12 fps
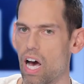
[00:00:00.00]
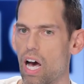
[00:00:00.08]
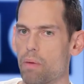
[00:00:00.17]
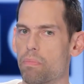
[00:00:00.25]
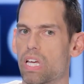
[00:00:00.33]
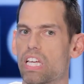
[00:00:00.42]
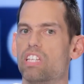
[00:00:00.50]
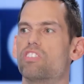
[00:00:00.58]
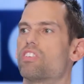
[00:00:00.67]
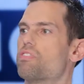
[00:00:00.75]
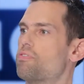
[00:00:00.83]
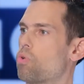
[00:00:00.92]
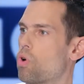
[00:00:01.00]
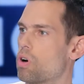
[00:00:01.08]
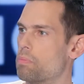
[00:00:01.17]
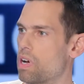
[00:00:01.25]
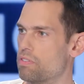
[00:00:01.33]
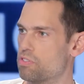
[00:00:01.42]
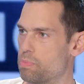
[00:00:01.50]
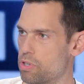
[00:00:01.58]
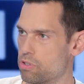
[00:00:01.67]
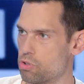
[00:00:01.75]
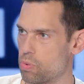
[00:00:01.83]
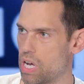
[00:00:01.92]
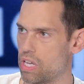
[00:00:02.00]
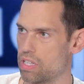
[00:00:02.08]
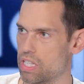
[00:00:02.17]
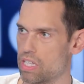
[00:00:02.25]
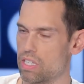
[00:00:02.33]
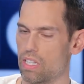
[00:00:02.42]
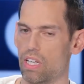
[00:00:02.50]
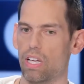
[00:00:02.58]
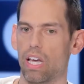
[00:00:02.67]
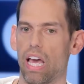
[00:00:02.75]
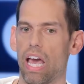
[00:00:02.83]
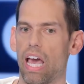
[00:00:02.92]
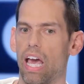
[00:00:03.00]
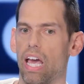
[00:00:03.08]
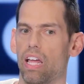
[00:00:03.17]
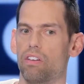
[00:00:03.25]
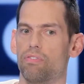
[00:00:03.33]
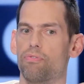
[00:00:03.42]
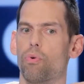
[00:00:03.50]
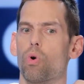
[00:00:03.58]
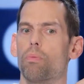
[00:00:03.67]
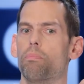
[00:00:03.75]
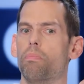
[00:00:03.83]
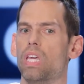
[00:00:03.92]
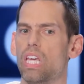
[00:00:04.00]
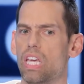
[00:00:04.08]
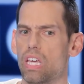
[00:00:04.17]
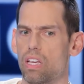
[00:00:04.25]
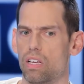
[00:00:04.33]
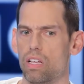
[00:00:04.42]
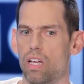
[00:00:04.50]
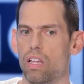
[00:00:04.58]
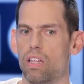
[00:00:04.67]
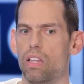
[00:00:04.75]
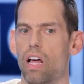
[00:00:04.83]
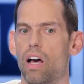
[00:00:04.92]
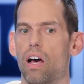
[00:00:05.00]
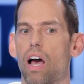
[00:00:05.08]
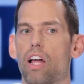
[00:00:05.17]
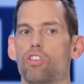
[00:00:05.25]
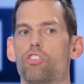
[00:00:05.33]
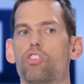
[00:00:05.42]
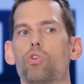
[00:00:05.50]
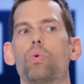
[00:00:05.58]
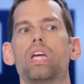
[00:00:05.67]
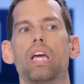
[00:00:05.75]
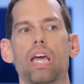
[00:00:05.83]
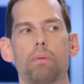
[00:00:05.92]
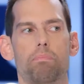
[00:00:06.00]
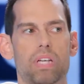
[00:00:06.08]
um, is a form of spirituality. And for me, doing a